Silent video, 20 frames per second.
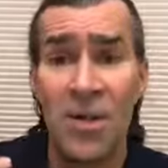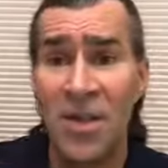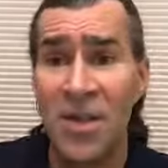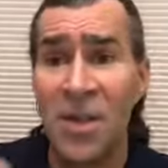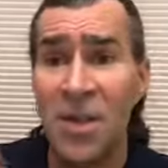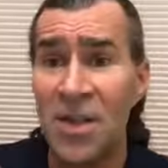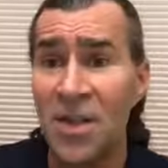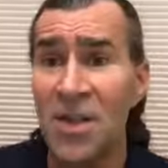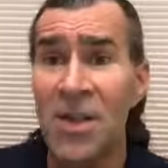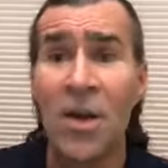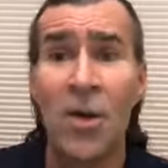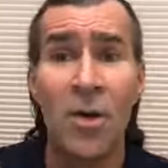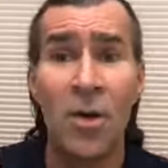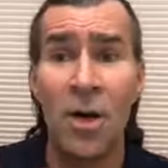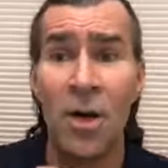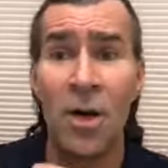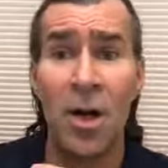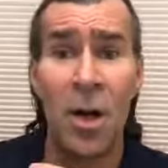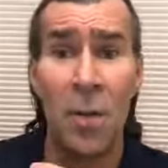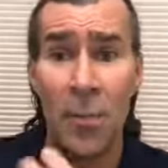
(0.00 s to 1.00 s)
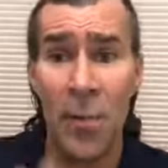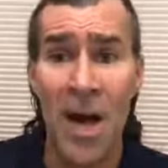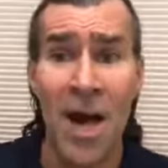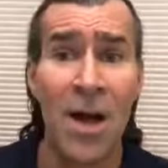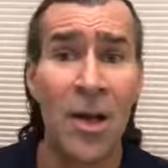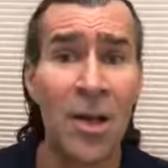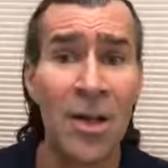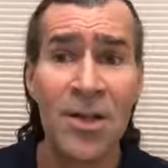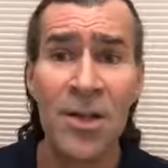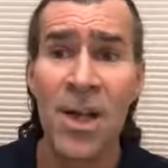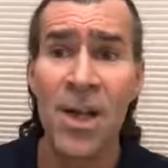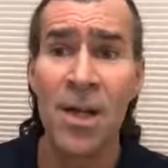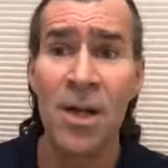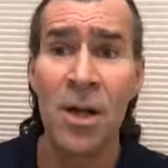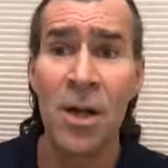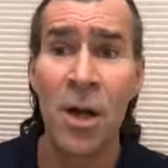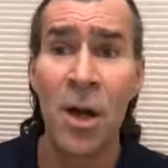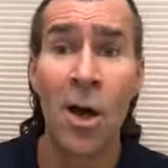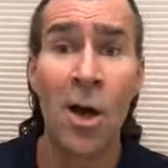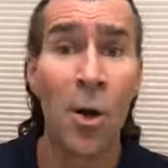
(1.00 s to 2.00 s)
sincere apology,